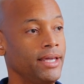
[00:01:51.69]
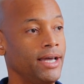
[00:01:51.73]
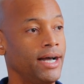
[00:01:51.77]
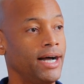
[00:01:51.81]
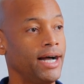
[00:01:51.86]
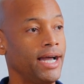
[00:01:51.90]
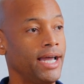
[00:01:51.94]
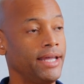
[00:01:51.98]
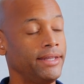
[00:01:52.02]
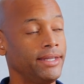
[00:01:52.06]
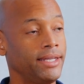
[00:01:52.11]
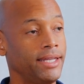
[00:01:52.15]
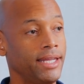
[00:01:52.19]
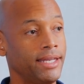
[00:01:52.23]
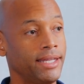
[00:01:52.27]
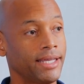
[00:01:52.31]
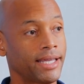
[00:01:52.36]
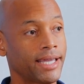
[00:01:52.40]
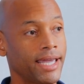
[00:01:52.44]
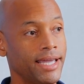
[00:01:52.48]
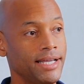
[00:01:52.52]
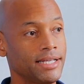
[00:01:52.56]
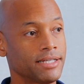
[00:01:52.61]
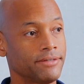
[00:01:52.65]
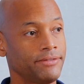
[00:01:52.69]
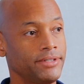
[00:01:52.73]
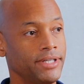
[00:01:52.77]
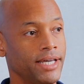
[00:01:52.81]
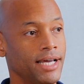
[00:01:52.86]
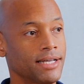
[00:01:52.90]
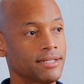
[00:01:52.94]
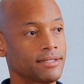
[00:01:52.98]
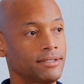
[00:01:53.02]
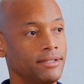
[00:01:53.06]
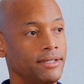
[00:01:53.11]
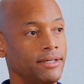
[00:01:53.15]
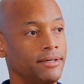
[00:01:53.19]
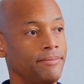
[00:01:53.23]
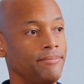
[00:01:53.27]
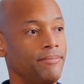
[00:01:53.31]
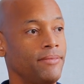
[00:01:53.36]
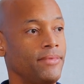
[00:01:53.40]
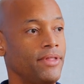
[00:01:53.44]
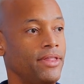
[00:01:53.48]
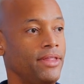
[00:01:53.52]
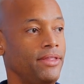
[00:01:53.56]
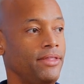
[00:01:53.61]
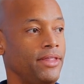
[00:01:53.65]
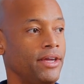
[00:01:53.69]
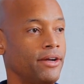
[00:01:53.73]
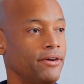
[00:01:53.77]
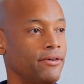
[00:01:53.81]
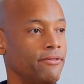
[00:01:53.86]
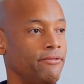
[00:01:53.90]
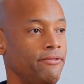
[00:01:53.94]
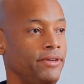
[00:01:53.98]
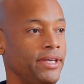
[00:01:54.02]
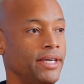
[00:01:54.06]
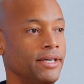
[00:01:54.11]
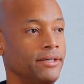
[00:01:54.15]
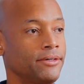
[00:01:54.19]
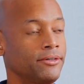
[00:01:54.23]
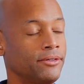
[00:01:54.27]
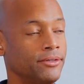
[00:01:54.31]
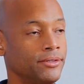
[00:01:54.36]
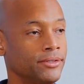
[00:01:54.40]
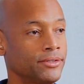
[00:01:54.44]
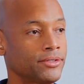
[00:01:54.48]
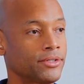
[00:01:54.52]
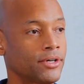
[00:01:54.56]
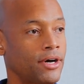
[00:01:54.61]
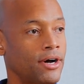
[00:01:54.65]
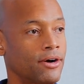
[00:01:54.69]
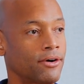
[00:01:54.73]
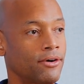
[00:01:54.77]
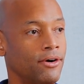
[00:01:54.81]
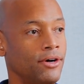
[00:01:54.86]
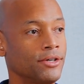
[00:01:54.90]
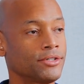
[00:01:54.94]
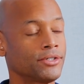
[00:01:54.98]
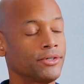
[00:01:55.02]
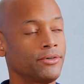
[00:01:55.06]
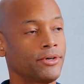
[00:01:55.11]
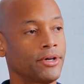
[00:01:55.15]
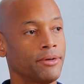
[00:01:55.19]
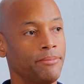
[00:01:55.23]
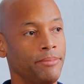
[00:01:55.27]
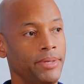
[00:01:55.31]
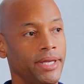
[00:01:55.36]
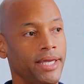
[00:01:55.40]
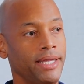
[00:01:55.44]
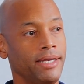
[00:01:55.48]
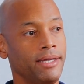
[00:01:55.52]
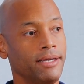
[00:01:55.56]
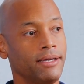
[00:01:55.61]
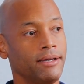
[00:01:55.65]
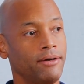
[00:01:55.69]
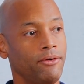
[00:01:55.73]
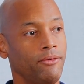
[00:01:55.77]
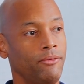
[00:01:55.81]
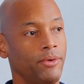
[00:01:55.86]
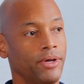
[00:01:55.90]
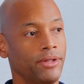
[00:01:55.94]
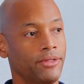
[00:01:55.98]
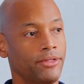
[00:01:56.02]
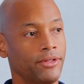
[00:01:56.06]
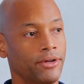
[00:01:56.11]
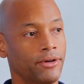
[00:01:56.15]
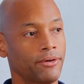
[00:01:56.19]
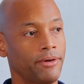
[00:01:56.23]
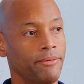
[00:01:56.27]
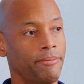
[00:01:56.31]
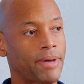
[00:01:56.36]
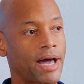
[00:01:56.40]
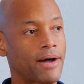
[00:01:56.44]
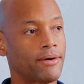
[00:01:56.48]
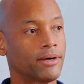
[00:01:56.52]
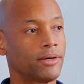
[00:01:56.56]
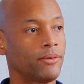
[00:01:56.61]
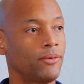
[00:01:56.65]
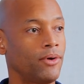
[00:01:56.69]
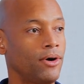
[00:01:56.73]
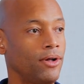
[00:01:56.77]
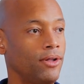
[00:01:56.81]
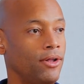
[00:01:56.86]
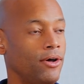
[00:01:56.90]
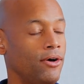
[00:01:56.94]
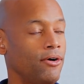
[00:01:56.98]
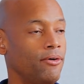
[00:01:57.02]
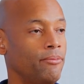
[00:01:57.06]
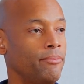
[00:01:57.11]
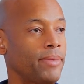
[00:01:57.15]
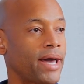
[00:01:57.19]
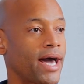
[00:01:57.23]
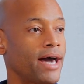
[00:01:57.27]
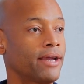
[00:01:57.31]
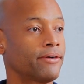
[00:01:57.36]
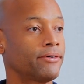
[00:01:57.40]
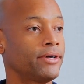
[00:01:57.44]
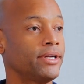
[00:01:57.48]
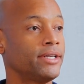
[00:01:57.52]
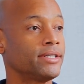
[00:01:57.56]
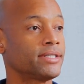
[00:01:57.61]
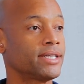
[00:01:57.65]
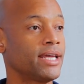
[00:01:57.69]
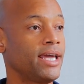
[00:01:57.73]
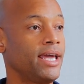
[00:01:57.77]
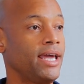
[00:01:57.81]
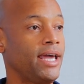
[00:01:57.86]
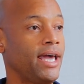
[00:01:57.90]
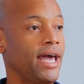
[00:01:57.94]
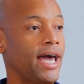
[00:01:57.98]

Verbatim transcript: Uh, and in the case of Tesla, their vehicles are also competing with their Powerwall home batteries